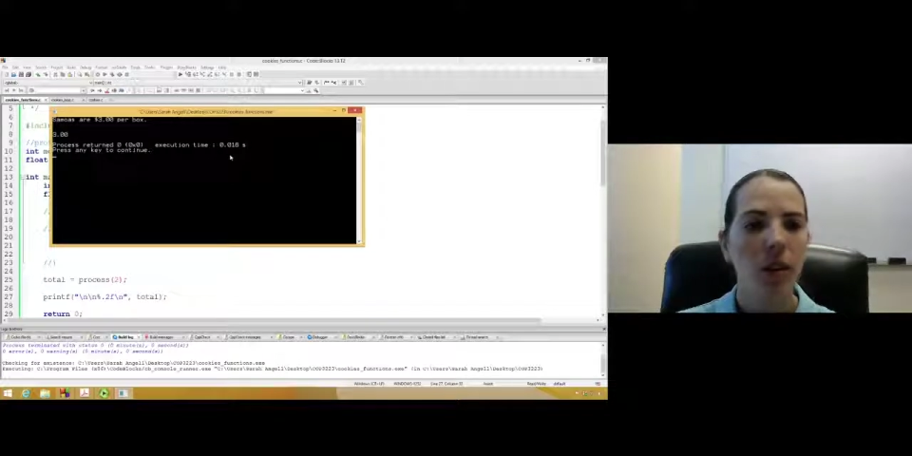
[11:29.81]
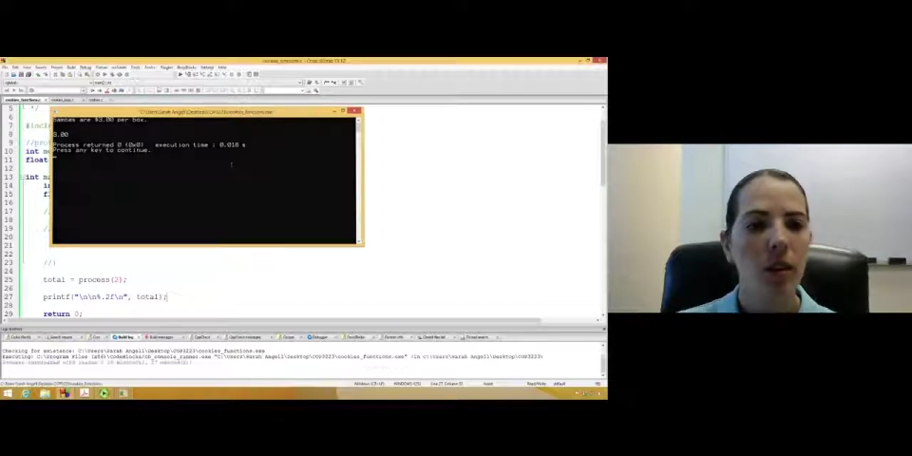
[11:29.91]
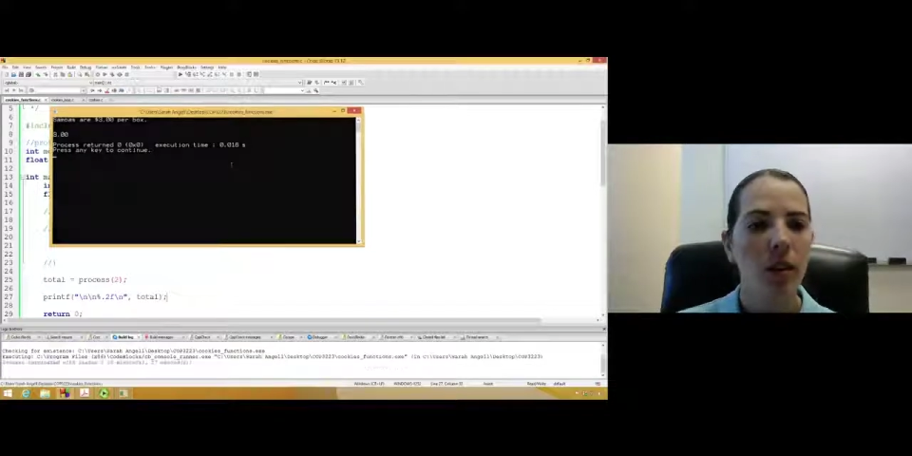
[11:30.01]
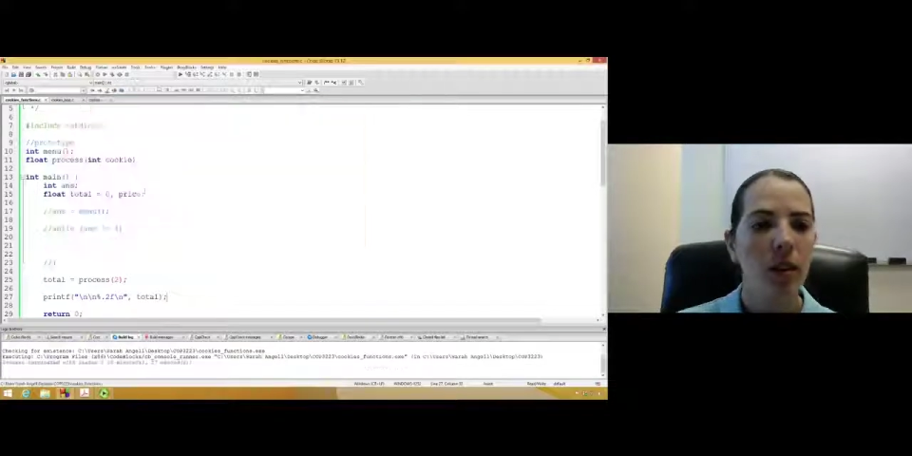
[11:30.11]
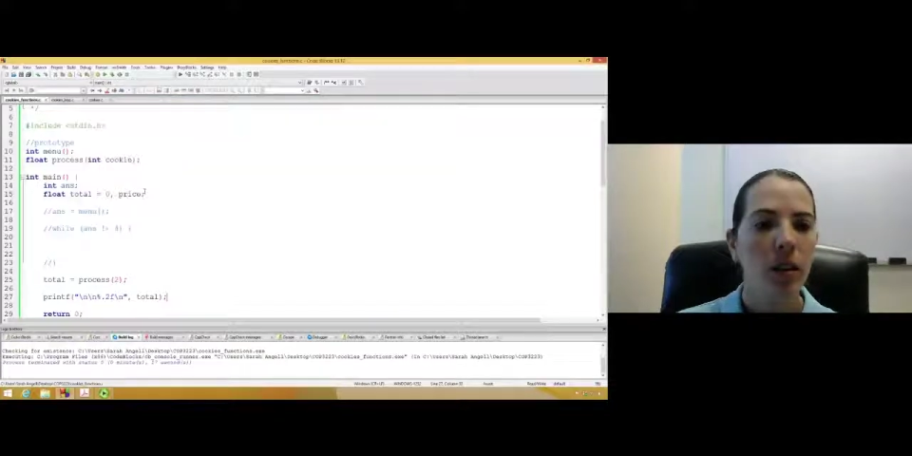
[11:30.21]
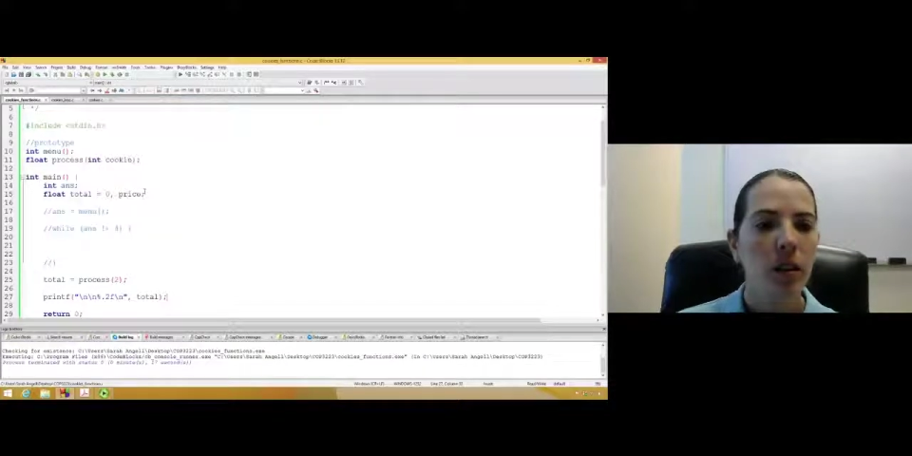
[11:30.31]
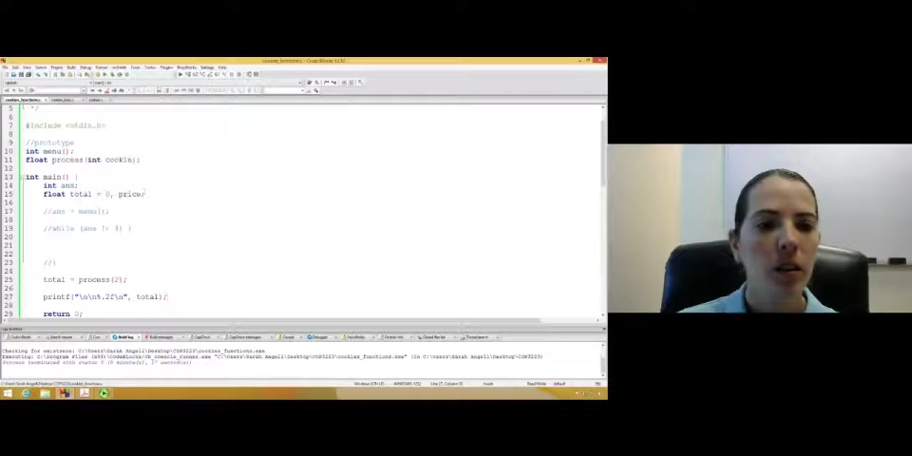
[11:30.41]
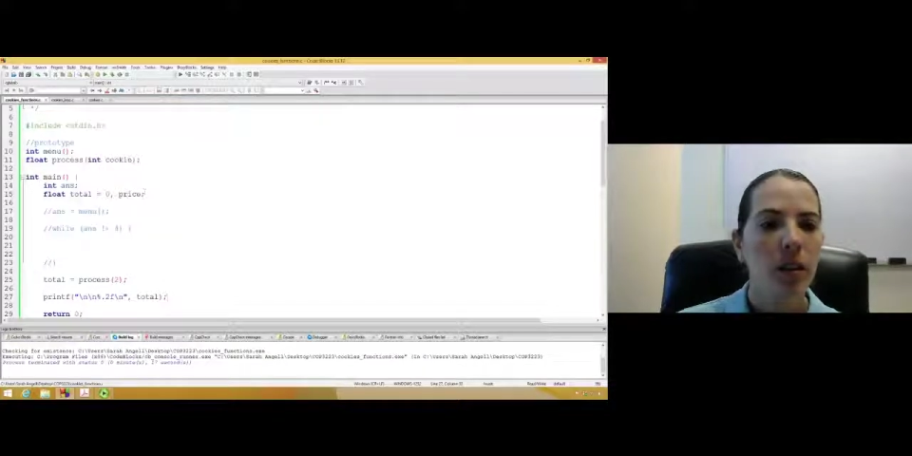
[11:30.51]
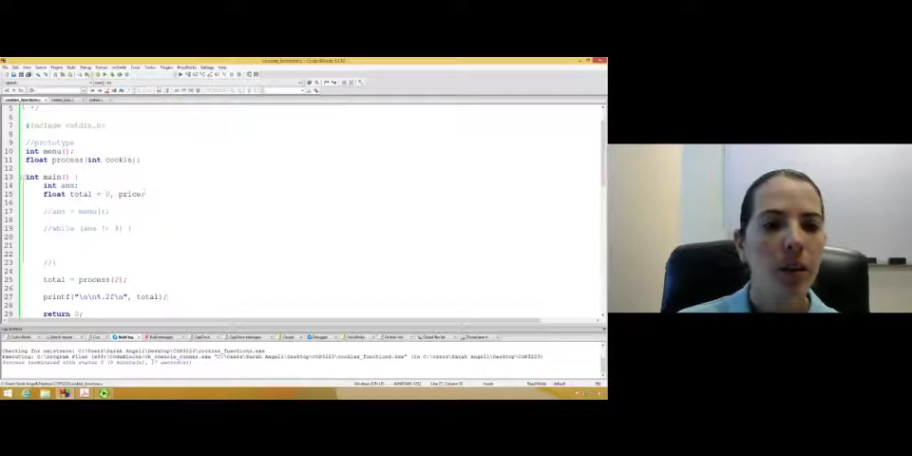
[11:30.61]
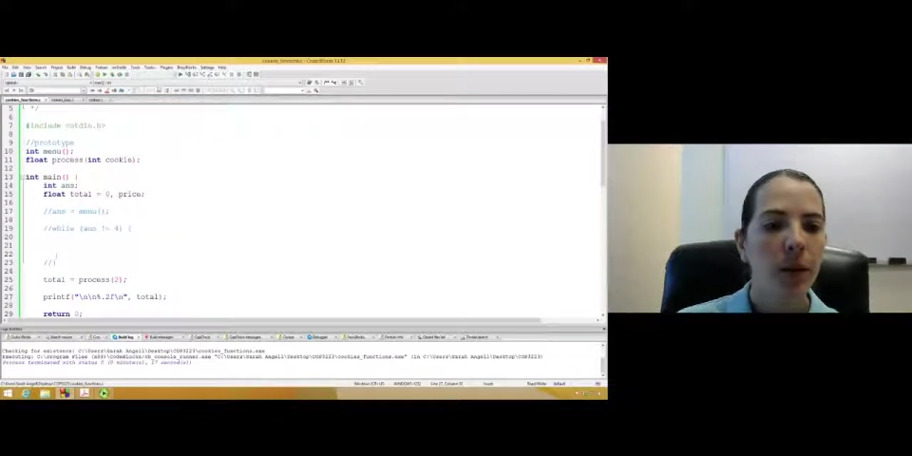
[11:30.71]

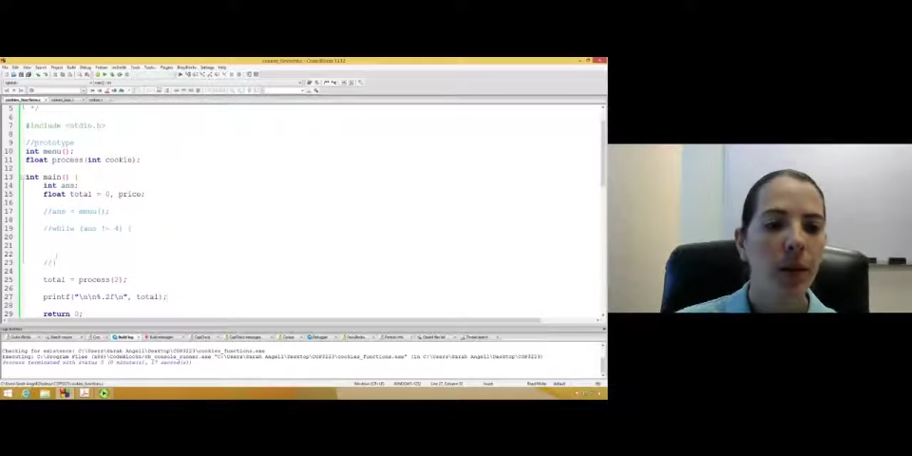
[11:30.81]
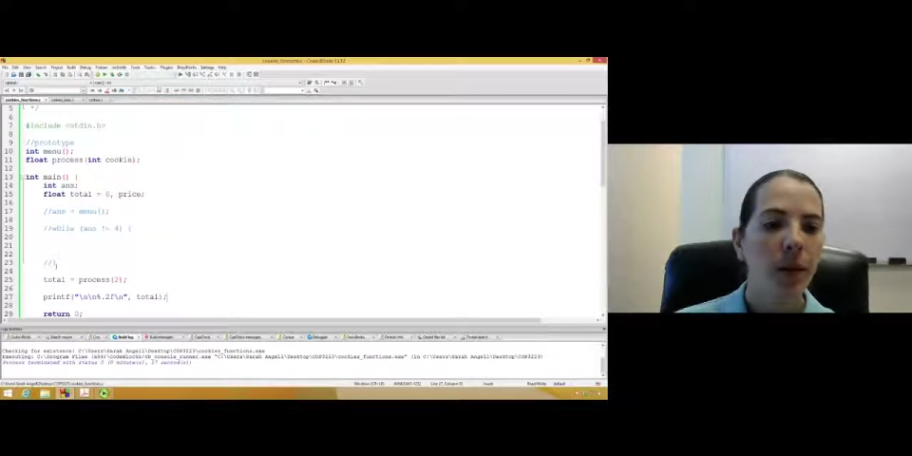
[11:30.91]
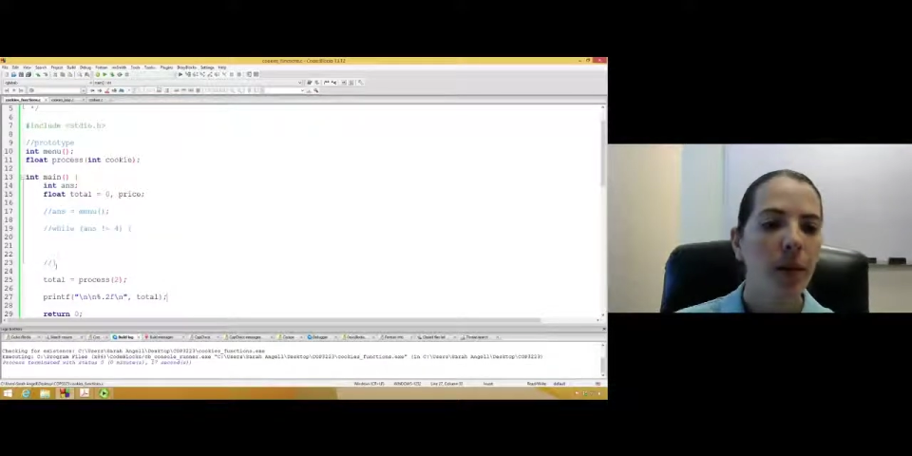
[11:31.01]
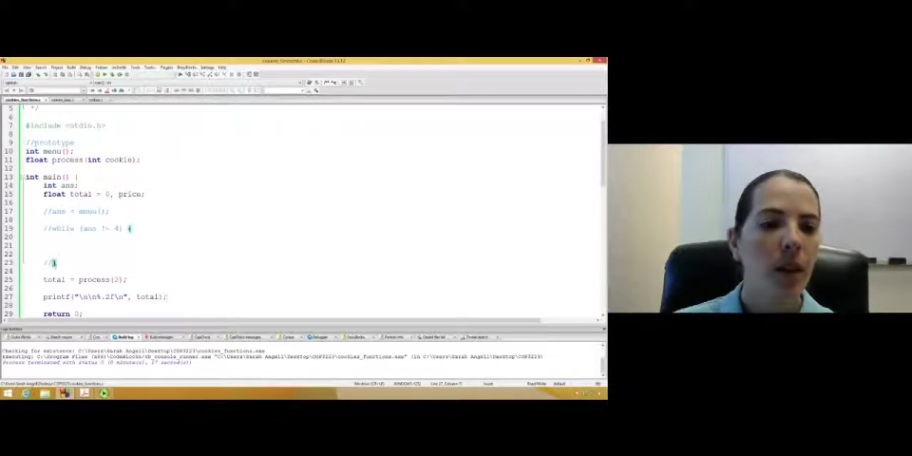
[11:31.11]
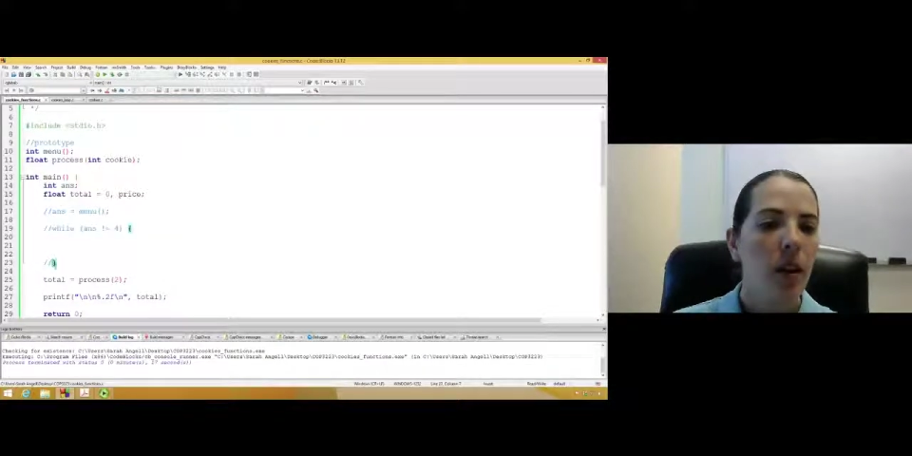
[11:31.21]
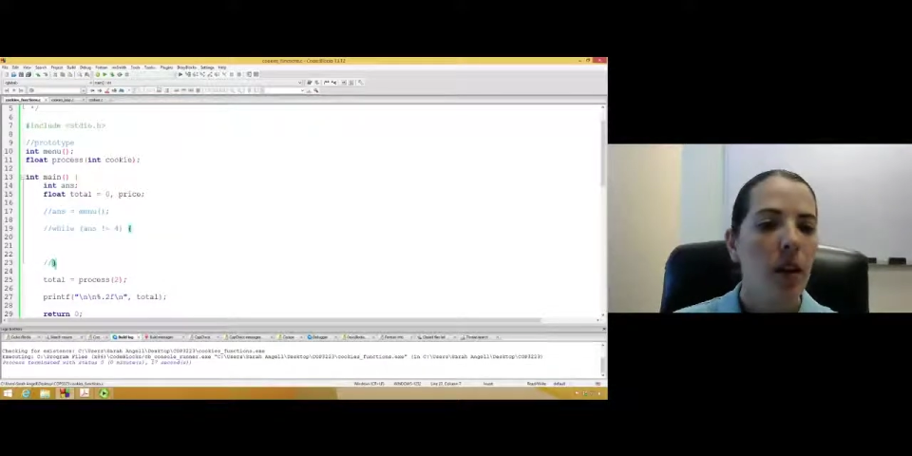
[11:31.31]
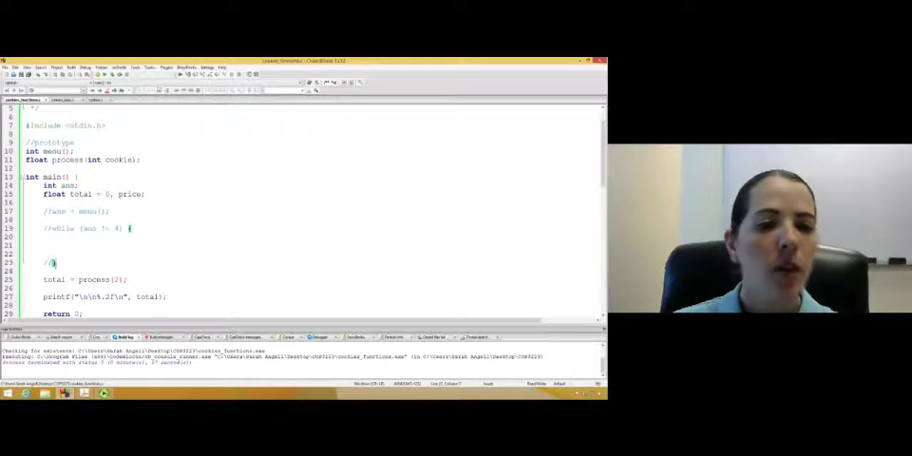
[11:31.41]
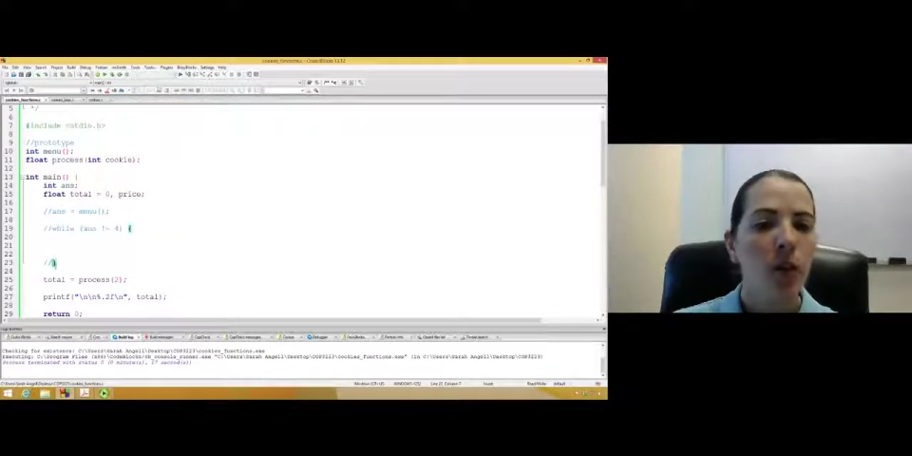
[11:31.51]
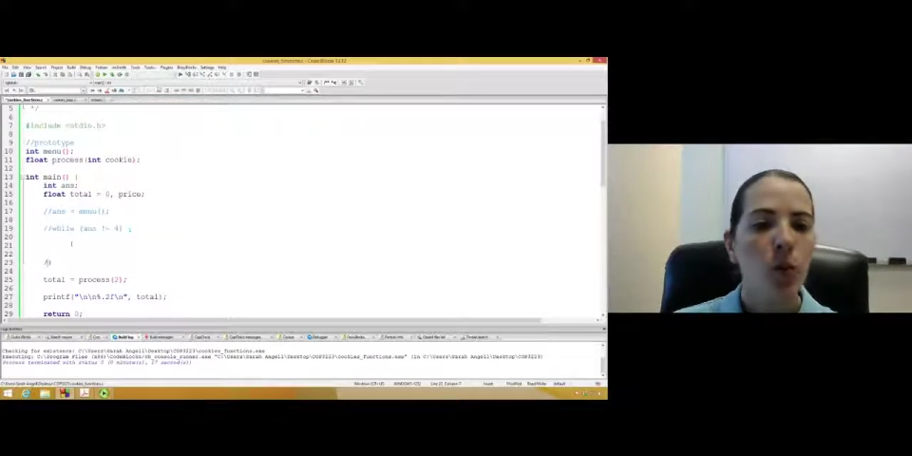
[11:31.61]
Okay. There's